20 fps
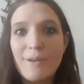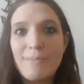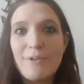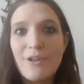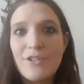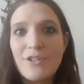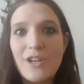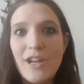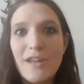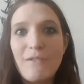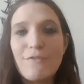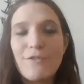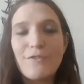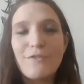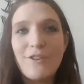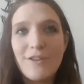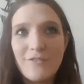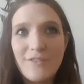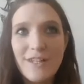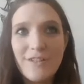pushing for
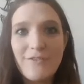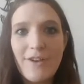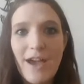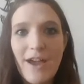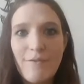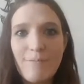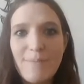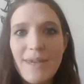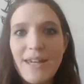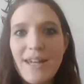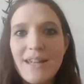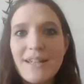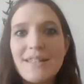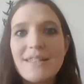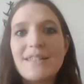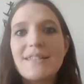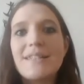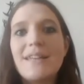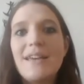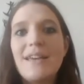55
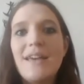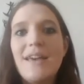minutes.